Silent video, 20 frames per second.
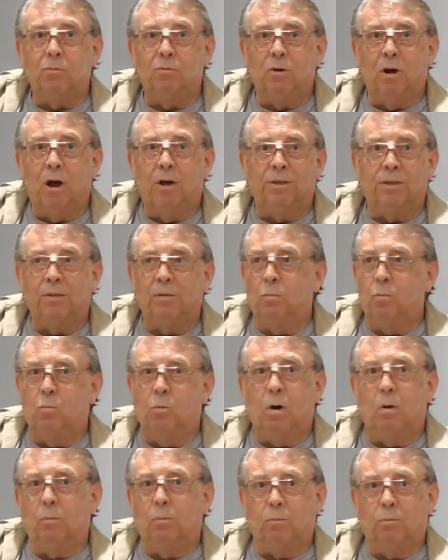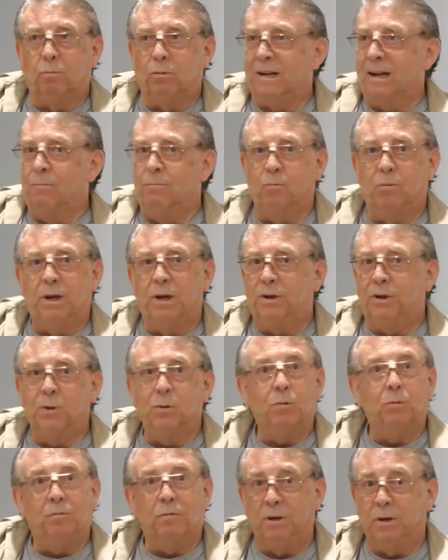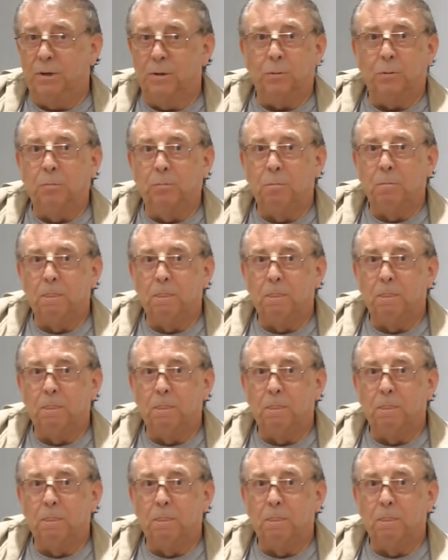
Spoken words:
rather than what can we do for you.